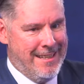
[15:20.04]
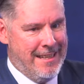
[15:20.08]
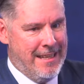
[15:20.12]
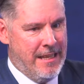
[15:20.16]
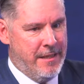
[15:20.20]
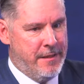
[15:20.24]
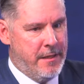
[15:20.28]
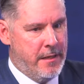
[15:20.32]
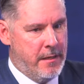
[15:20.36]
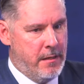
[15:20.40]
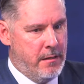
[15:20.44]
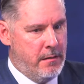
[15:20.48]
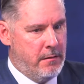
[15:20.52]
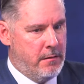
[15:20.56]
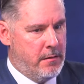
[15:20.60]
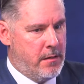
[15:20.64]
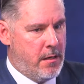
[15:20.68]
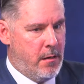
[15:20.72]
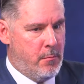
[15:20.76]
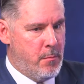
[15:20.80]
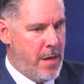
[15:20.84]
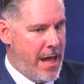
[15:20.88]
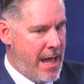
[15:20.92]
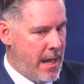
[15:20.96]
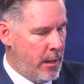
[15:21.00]
that
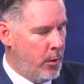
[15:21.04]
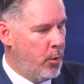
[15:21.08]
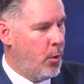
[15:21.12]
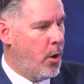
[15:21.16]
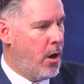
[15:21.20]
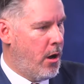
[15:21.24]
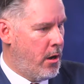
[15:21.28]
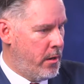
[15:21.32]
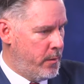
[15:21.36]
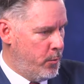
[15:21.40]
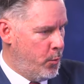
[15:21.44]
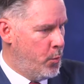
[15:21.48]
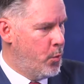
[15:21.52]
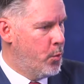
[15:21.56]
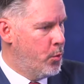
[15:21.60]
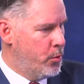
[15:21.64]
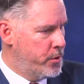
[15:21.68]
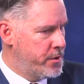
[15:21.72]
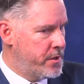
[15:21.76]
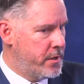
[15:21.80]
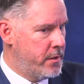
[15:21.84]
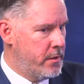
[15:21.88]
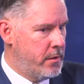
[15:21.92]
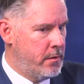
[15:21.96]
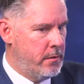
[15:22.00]
come hell or high
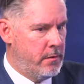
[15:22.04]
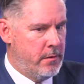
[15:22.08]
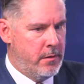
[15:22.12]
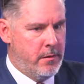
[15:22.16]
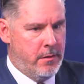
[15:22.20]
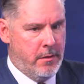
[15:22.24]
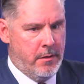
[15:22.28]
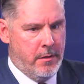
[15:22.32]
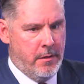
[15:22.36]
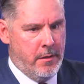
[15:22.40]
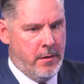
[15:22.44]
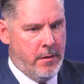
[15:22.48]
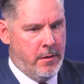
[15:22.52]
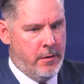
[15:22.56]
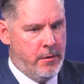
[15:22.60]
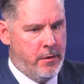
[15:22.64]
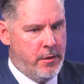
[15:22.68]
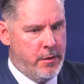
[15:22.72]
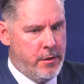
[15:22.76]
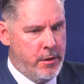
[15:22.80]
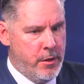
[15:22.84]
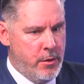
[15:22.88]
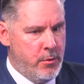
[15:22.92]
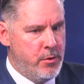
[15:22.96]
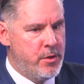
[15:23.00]
water, the
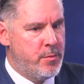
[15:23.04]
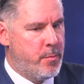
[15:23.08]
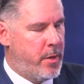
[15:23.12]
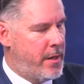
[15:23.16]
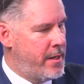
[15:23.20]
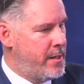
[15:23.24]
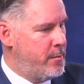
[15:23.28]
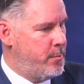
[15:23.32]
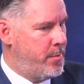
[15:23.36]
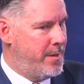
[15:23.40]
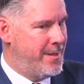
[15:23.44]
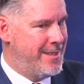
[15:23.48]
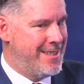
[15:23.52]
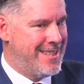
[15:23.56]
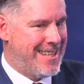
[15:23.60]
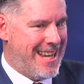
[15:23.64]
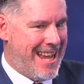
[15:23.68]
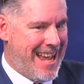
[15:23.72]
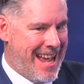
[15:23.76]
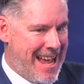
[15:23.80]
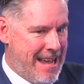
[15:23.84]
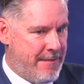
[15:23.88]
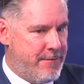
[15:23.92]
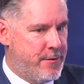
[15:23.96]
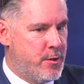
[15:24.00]
newspapers
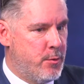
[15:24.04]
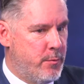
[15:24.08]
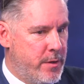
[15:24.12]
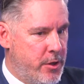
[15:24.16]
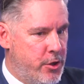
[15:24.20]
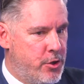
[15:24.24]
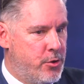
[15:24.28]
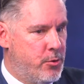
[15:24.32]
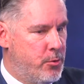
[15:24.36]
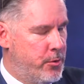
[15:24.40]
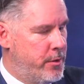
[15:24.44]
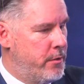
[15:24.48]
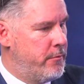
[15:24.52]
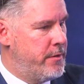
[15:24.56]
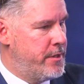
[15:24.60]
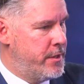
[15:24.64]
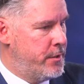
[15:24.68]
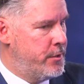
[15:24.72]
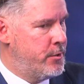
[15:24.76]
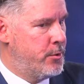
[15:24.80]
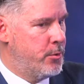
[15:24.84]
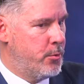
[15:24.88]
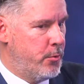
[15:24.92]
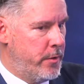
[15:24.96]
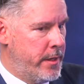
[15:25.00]
have to ensure there is a
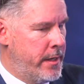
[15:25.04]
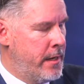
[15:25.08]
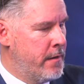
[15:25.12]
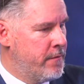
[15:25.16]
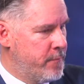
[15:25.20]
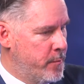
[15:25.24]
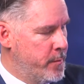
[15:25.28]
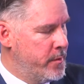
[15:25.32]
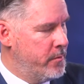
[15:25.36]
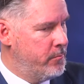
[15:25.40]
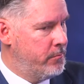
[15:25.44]
Tory government.